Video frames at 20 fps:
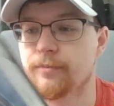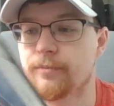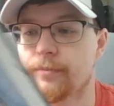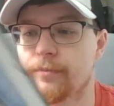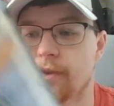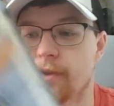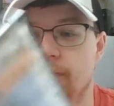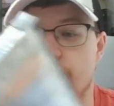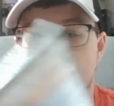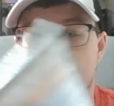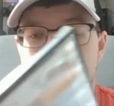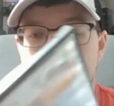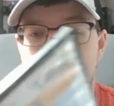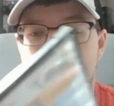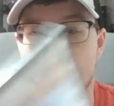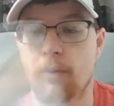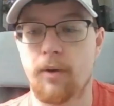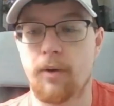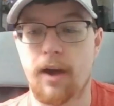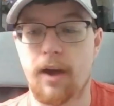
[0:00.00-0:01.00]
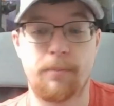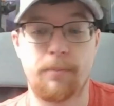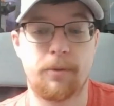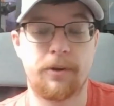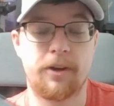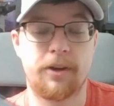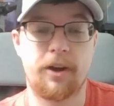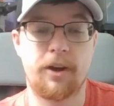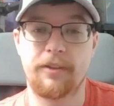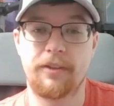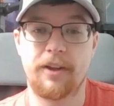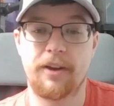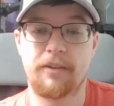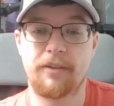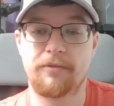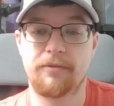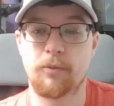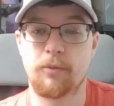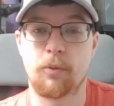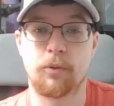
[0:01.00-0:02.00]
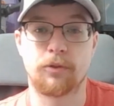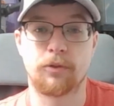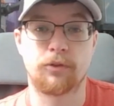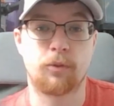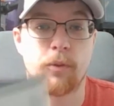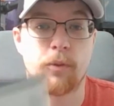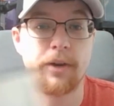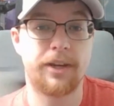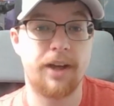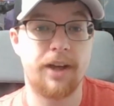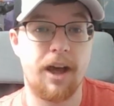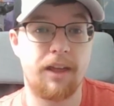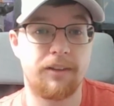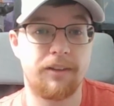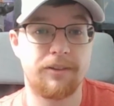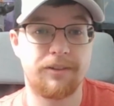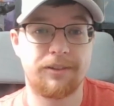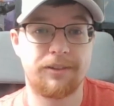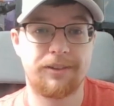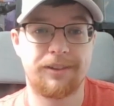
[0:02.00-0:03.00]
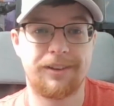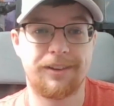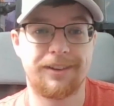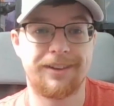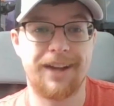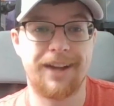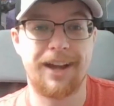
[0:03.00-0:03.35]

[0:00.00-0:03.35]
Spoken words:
So I put it on there for $20.